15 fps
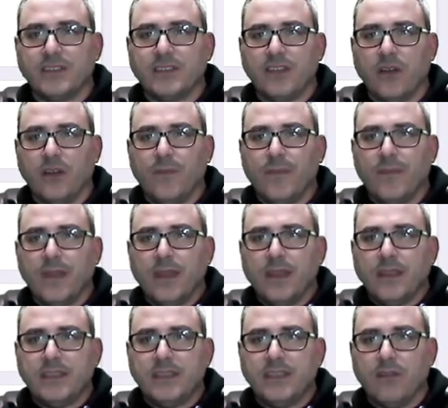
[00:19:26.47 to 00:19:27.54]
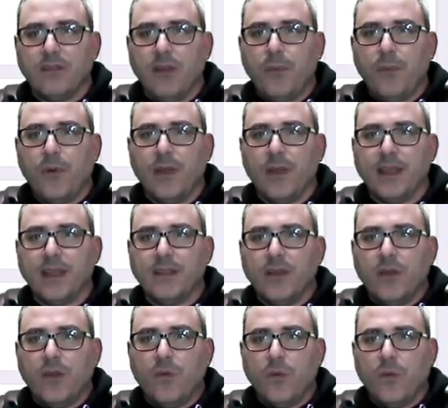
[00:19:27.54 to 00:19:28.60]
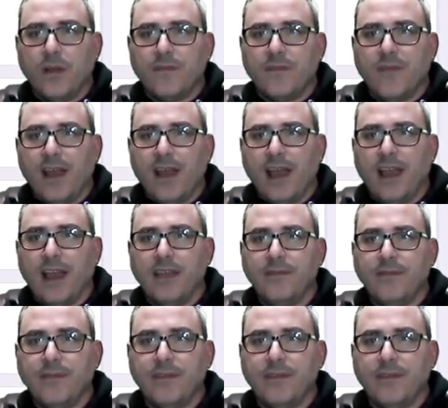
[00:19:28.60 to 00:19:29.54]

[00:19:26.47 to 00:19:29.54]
So 0.15